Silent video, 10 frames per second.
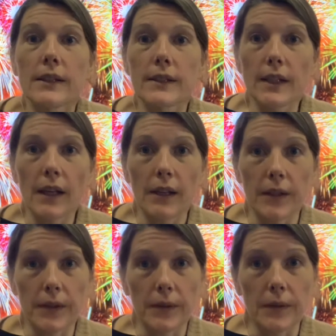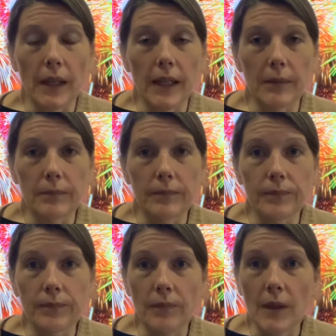So,
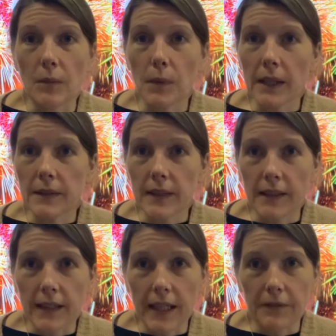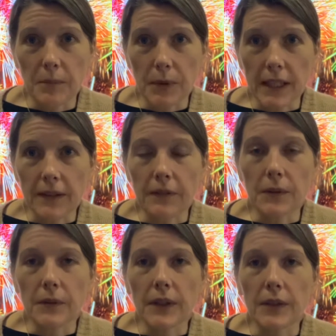well done, everybody, for
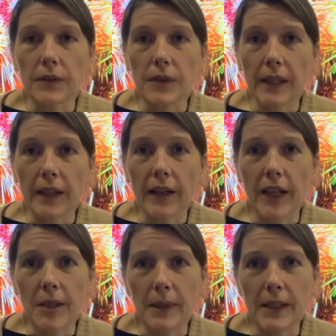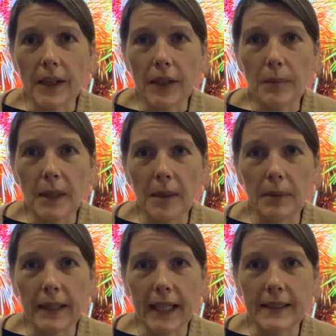all that you're doing at home. I know
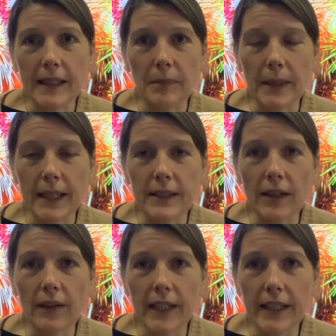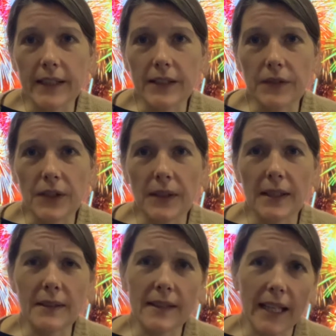people are getting a bit tired of doing
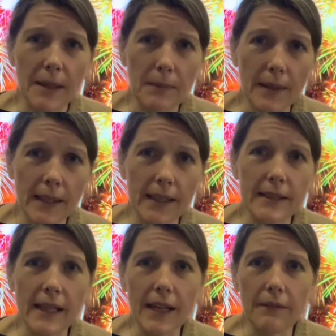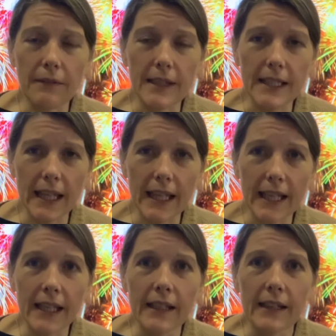the same things every
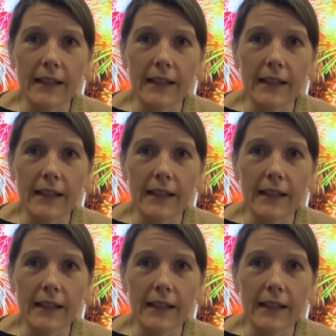day.